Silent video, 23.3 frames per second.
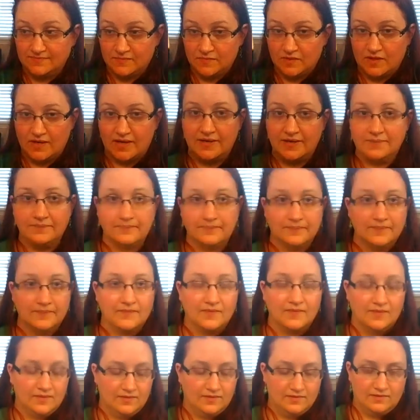okay?
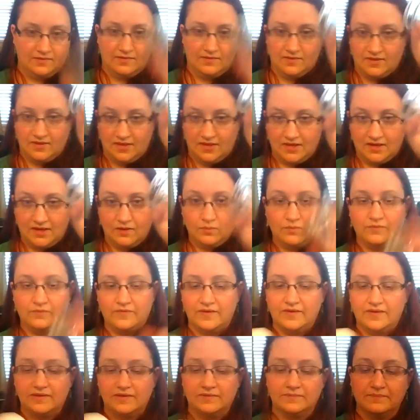And it'll
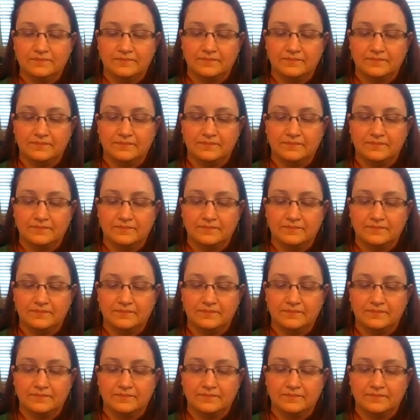fit